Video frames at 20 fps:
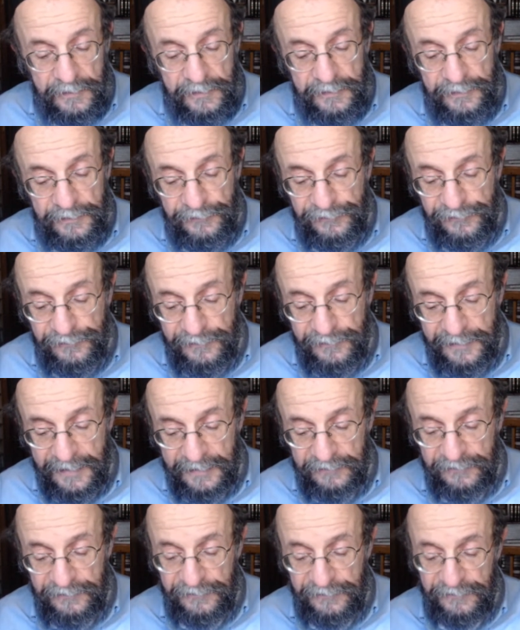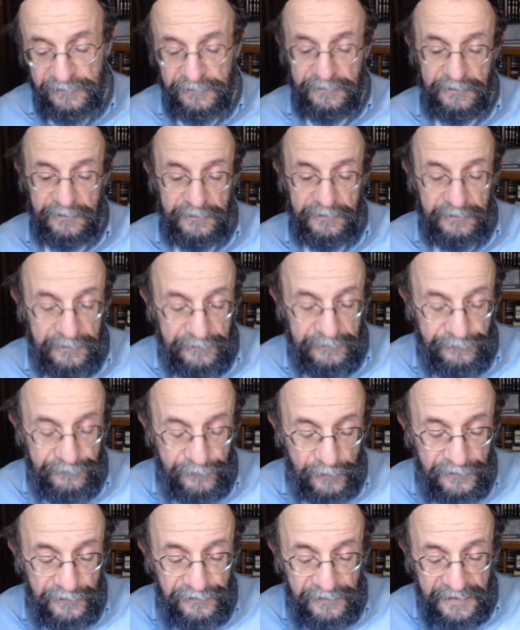is that in
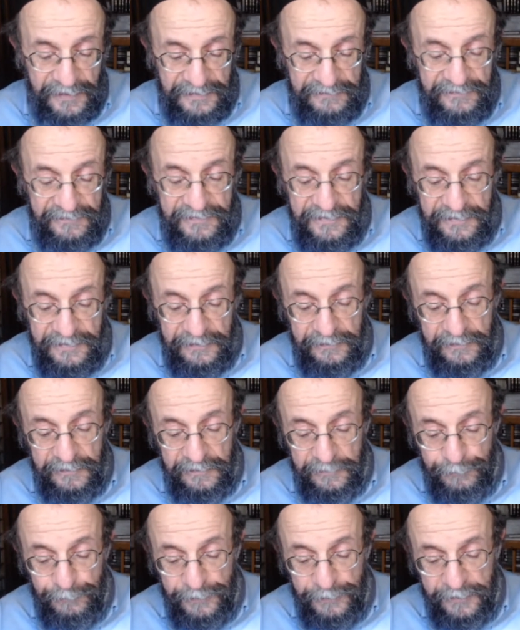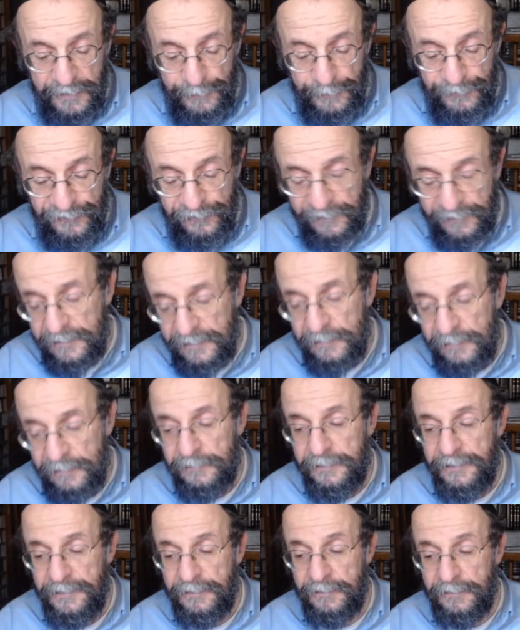verse 18, it becomes very
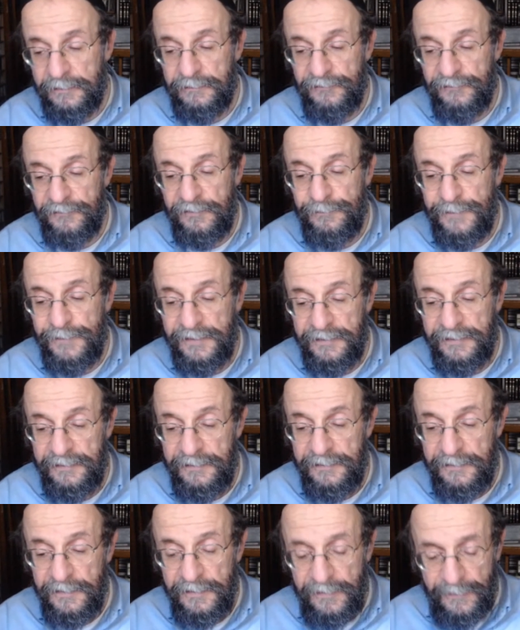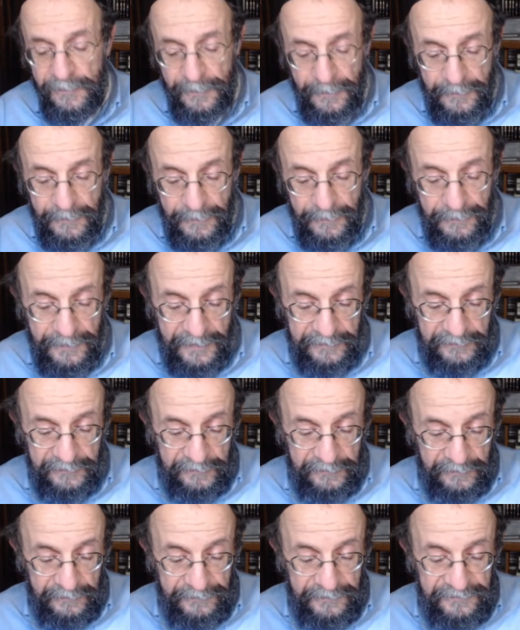clear to me that
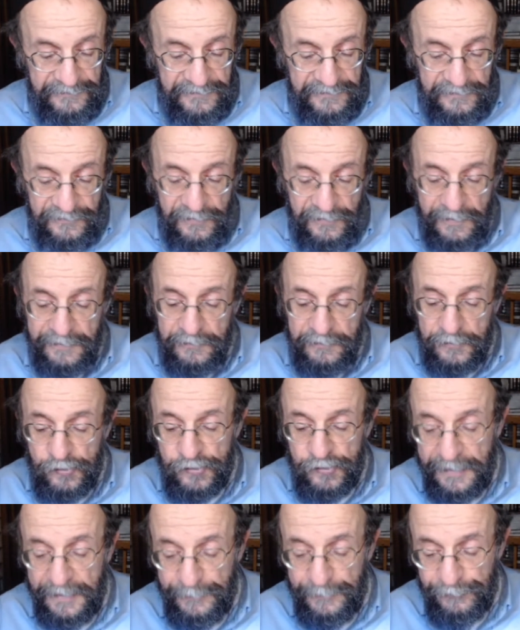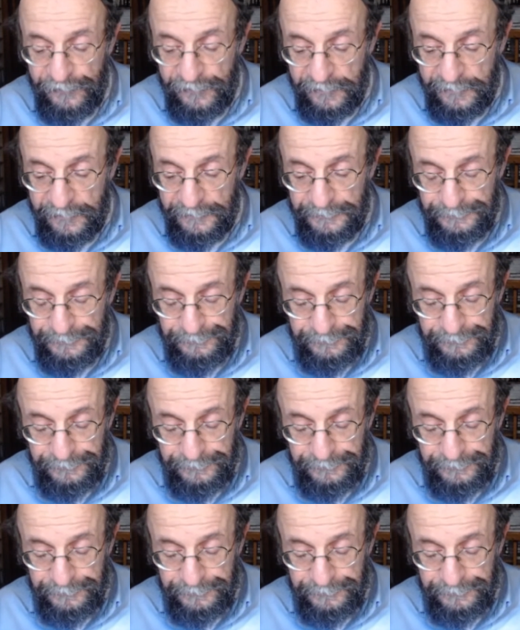this entire chapter,